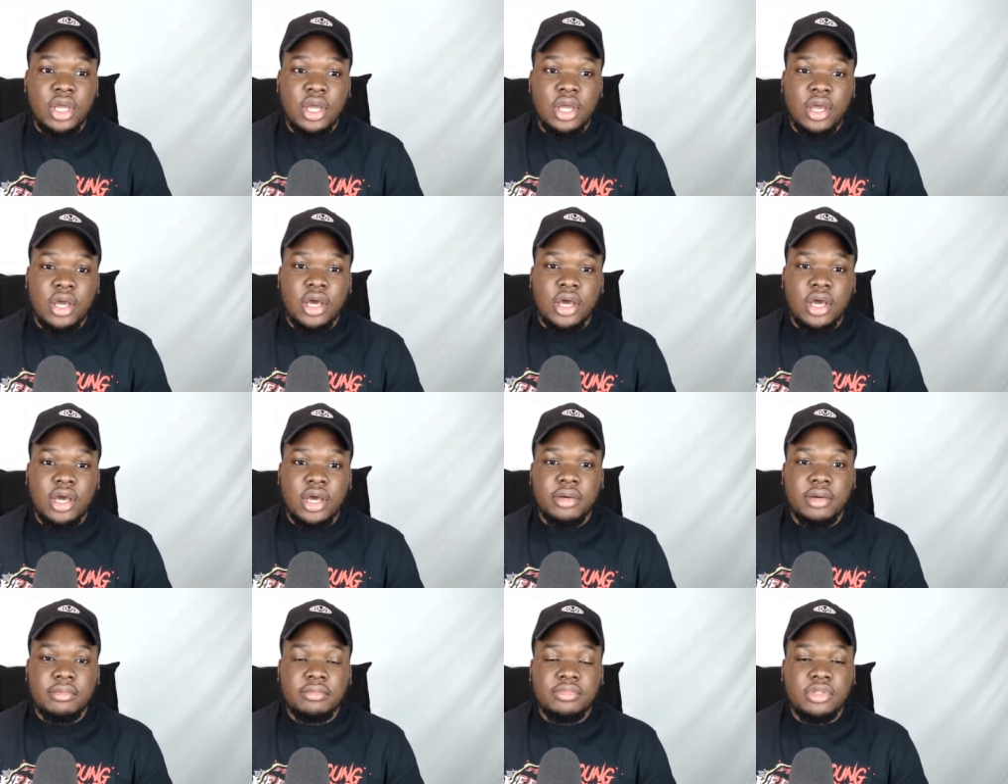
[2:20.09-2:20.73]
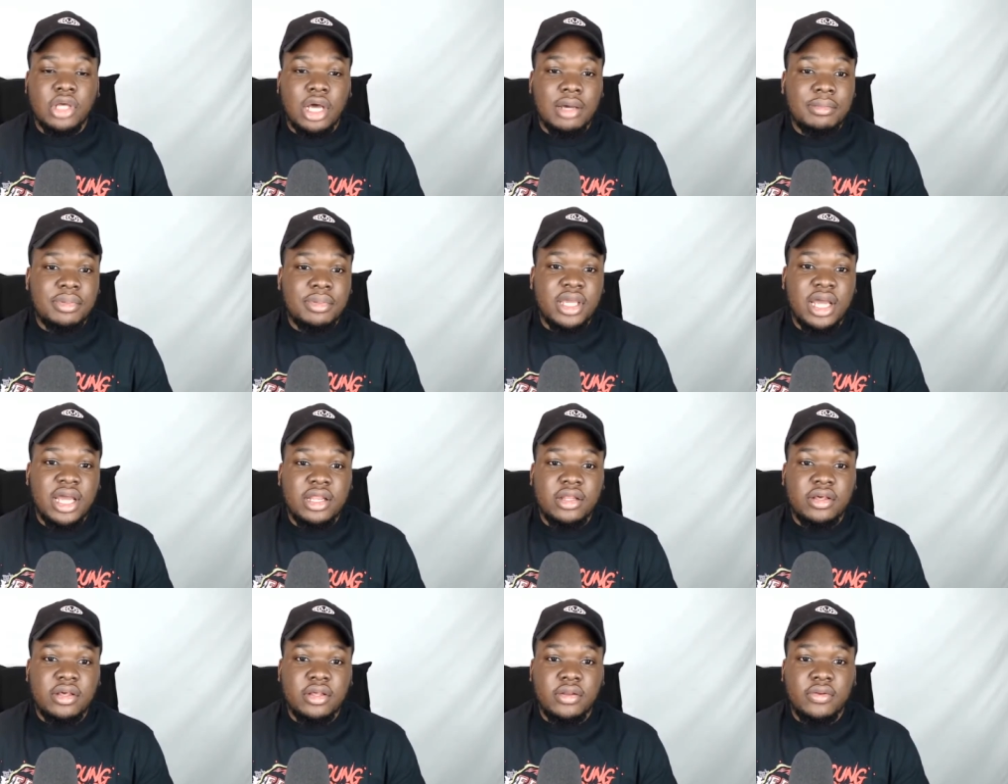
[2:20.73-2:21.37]
Darby
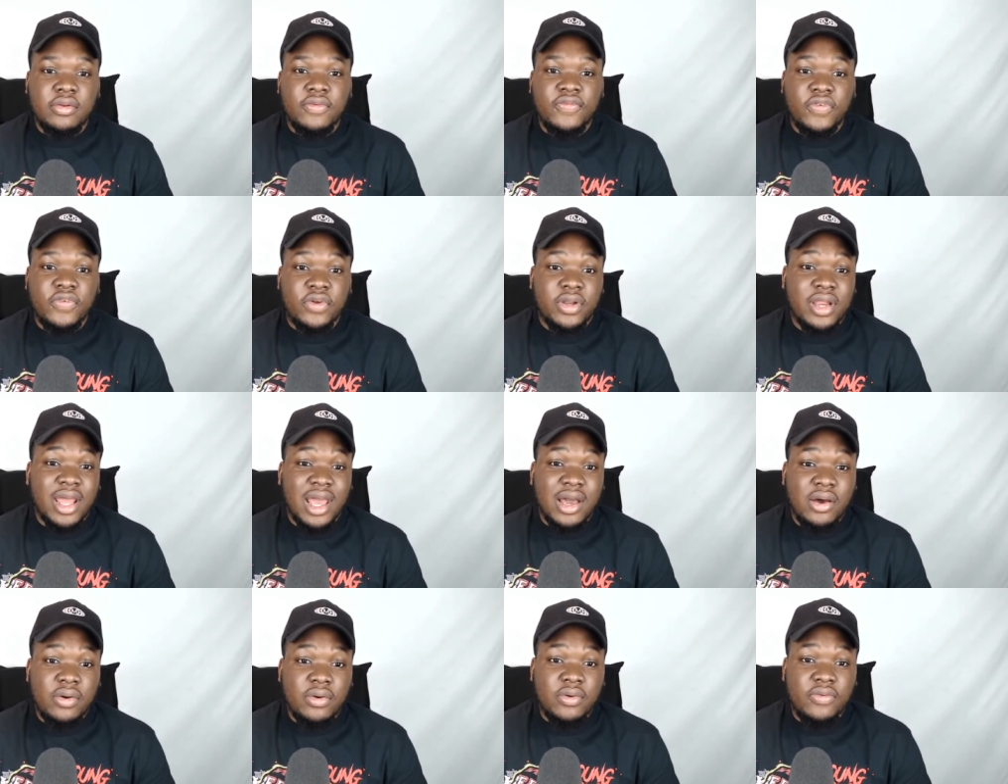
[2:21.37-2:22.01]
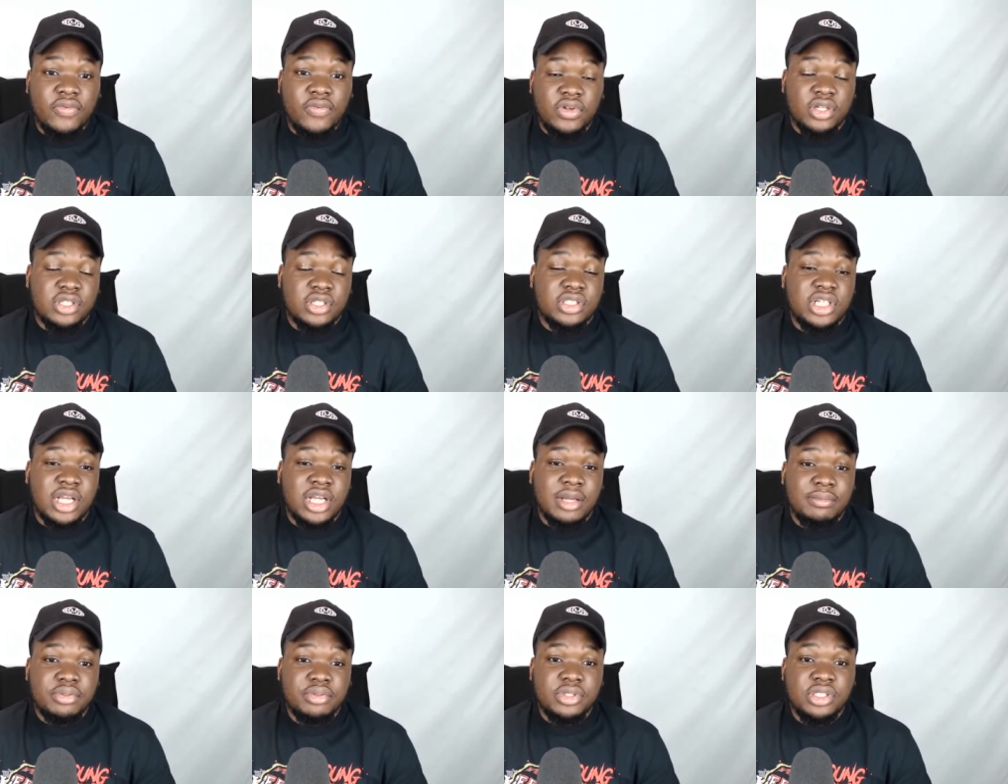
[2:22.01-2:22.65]
Allin for now for the
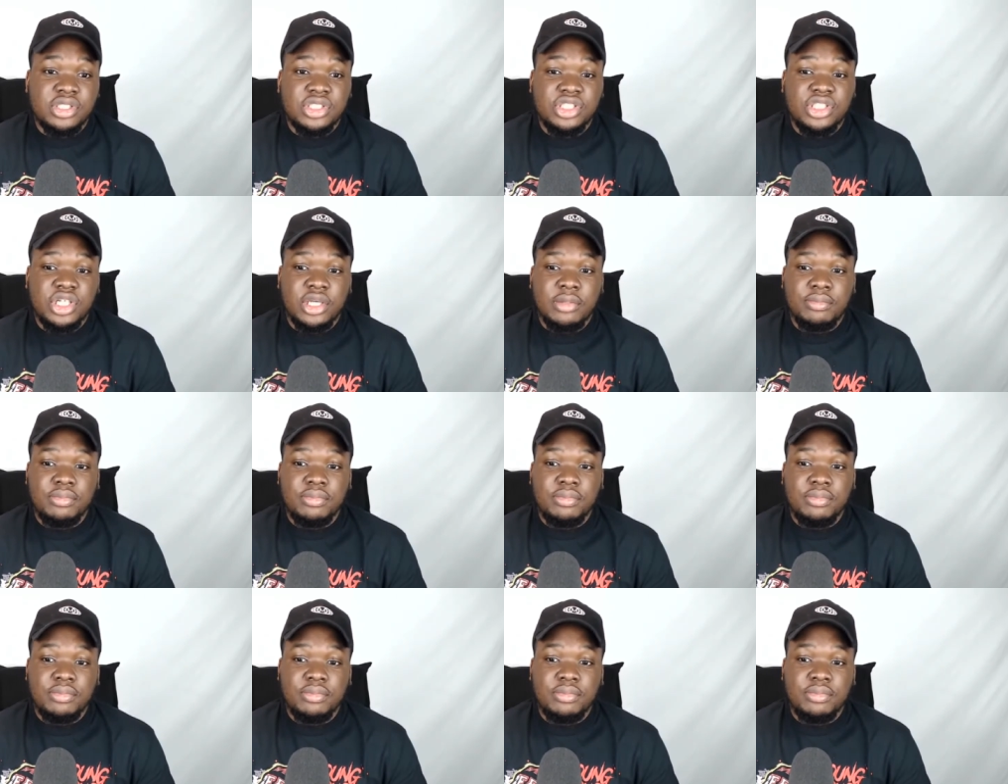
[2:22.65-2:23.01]
championship.